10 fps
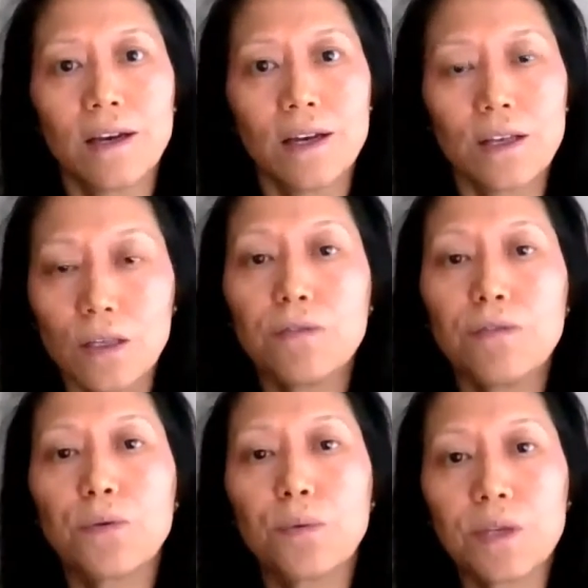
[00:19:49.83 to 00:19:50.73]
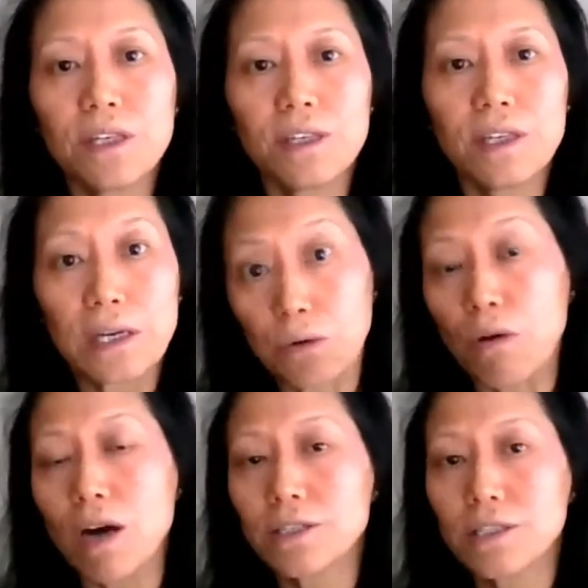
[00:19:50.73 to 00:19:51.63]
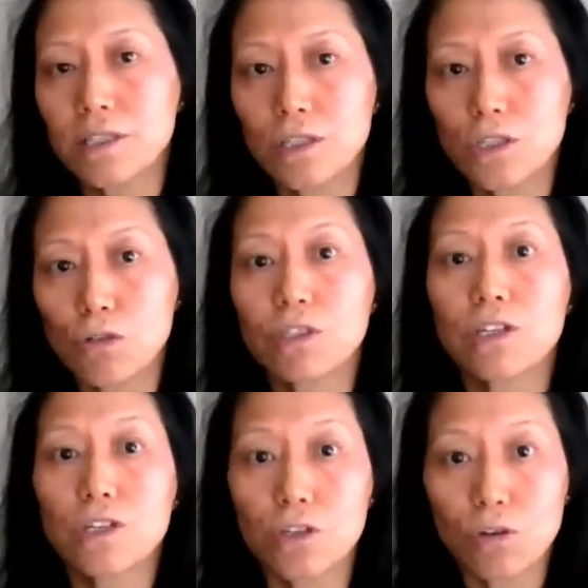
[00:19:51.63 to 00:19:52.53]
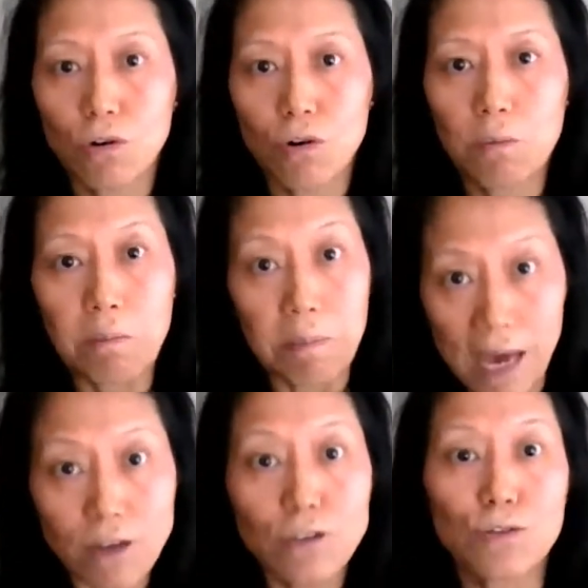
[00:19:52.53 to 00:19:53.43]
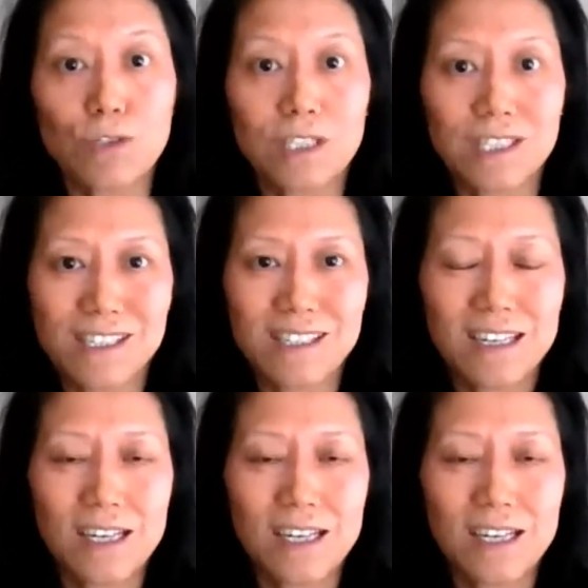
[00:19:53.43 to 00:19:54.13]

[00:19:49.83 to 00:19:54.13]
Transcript: if we across jurisdictional boundaries.